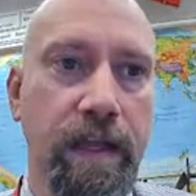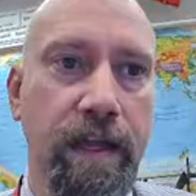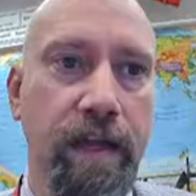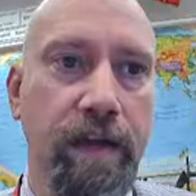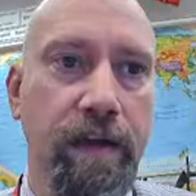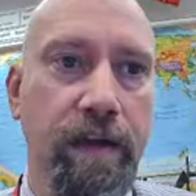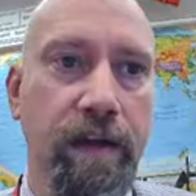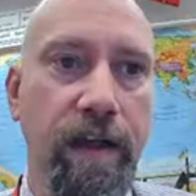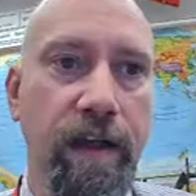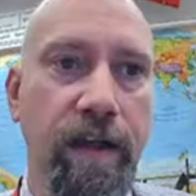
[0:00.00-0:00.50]

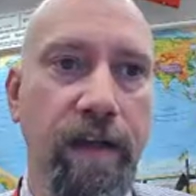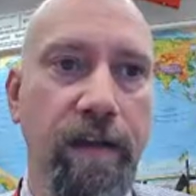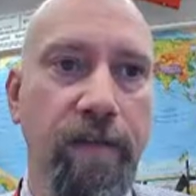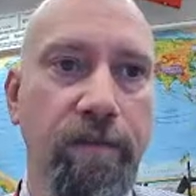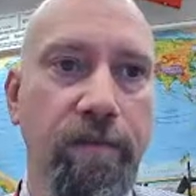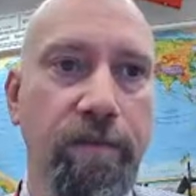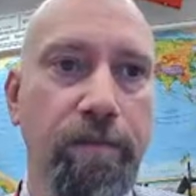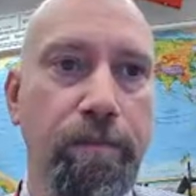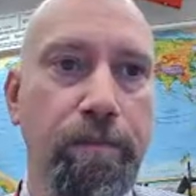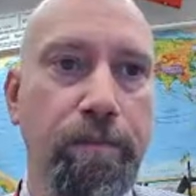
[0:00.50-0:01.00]
year
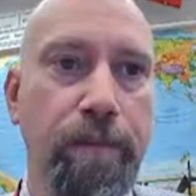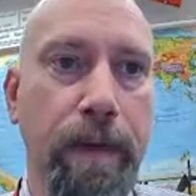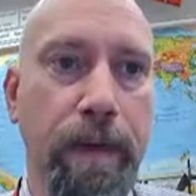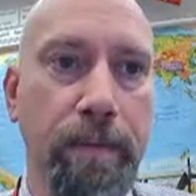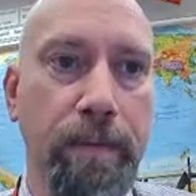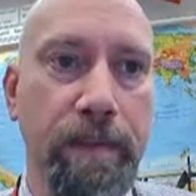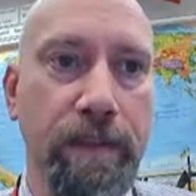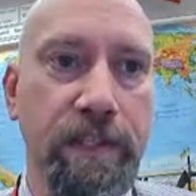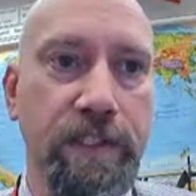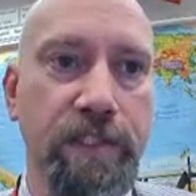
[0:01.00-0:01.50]
of
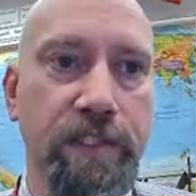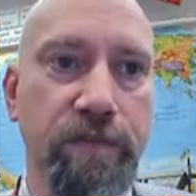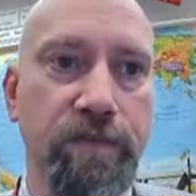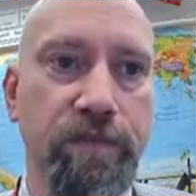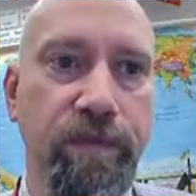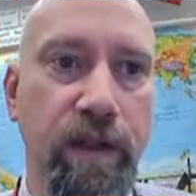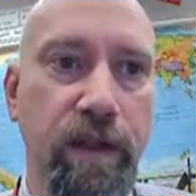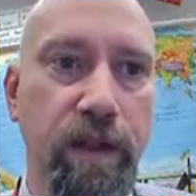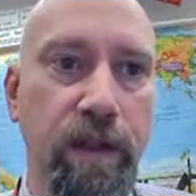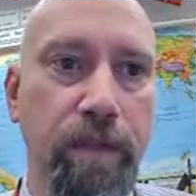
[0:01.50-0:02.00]
publish,
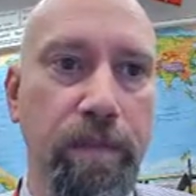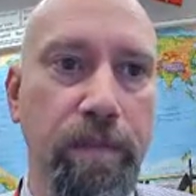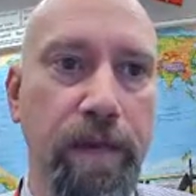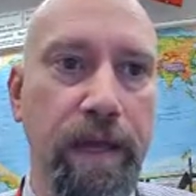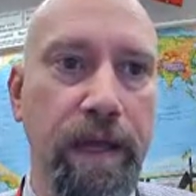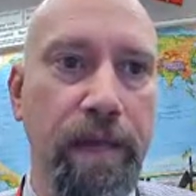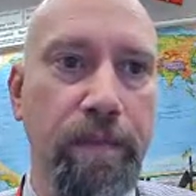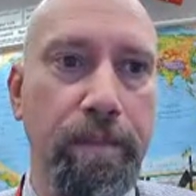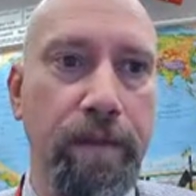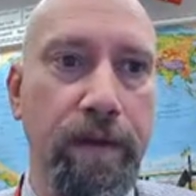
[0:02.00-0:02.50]
followed
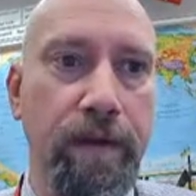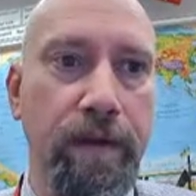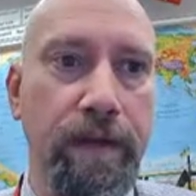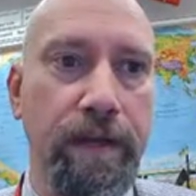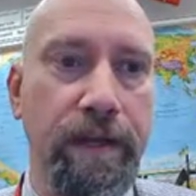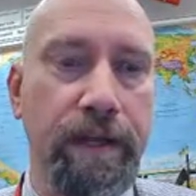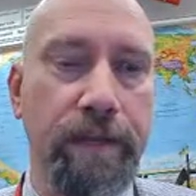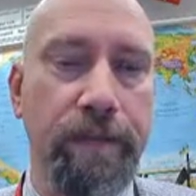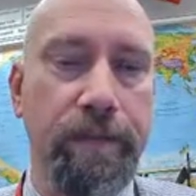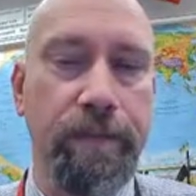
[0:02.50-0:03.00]
by a
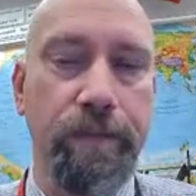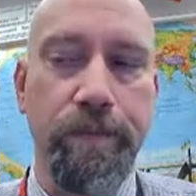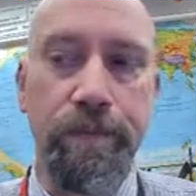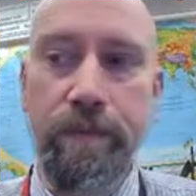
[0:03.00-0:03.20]
period.